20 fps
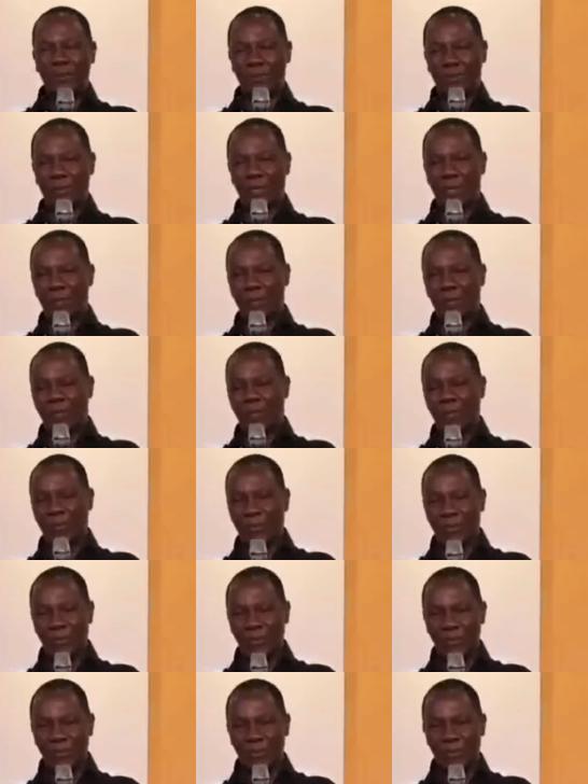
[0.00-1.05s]
people
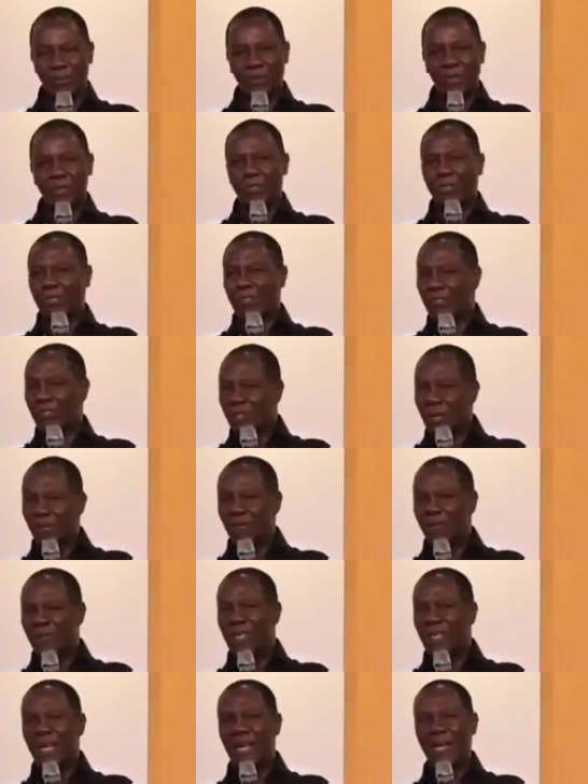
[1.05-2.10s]

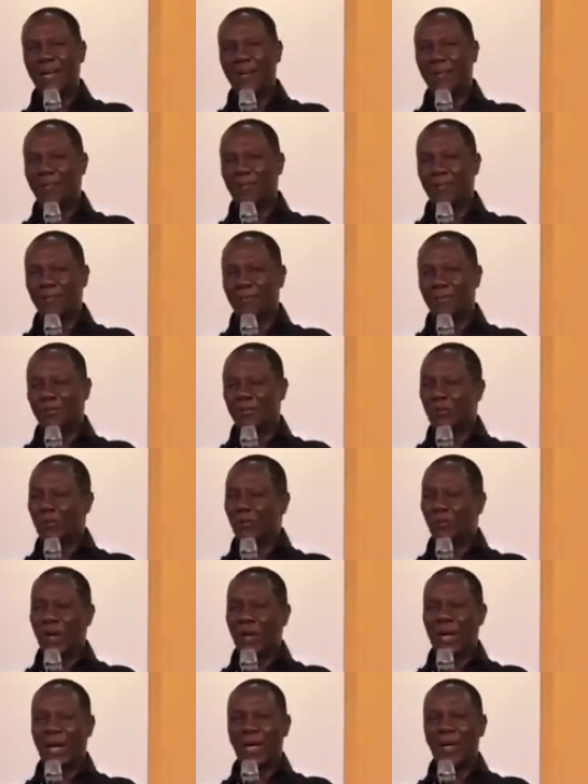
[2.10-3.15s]
sometimes
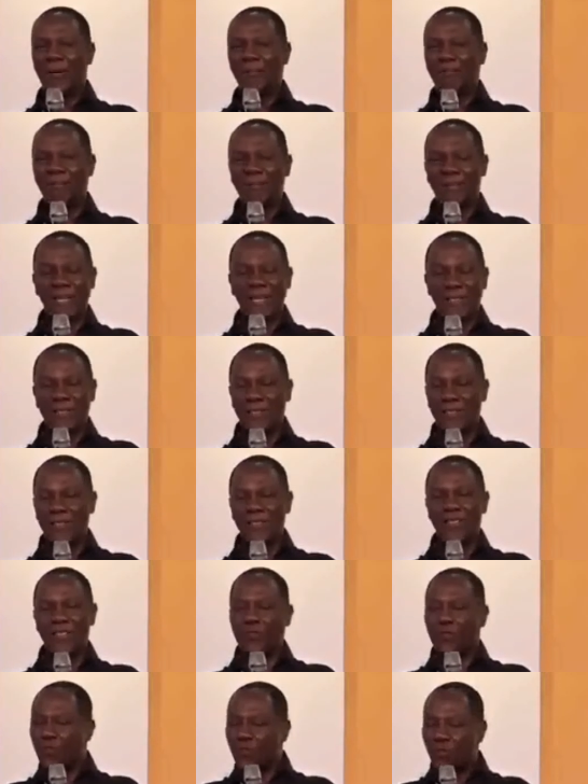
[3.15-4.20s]
you are just
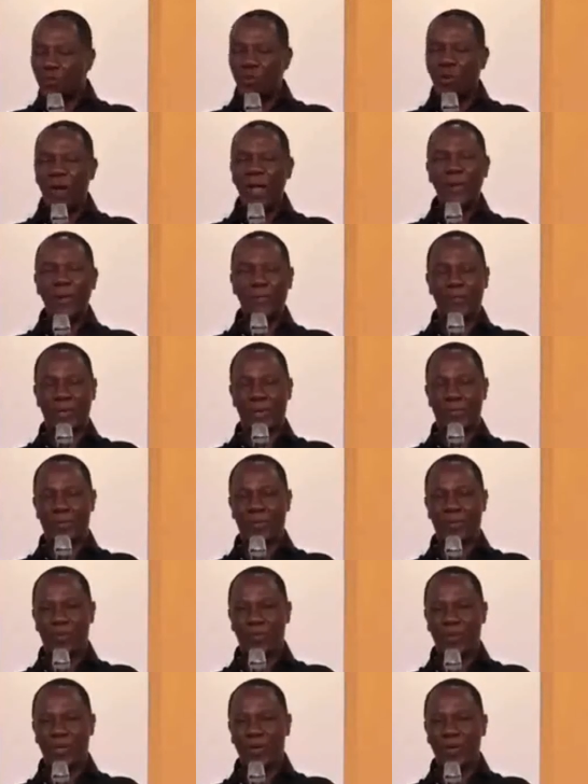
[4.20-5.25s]
destroying
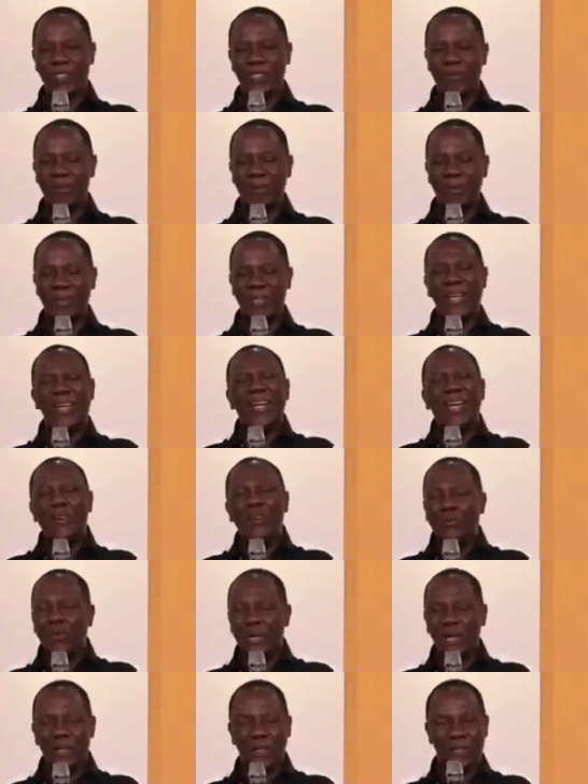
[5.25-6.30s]
people because maybe they can't
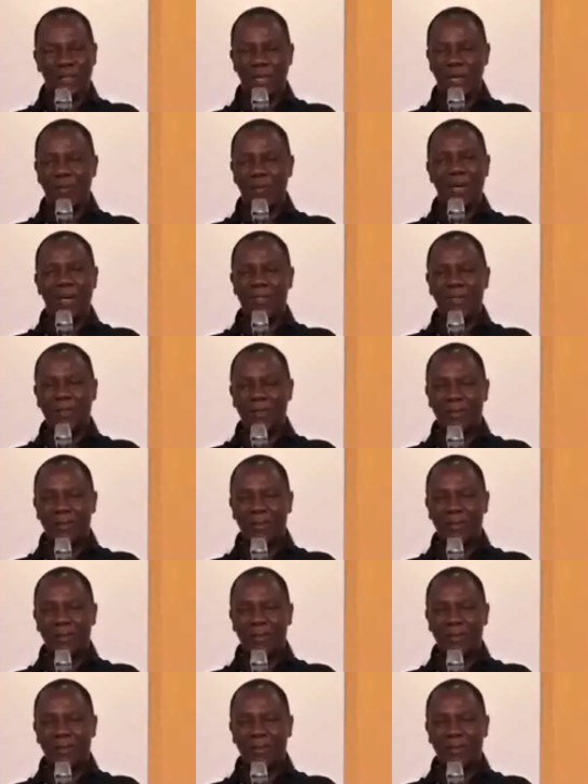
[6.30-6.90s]
do anything about it.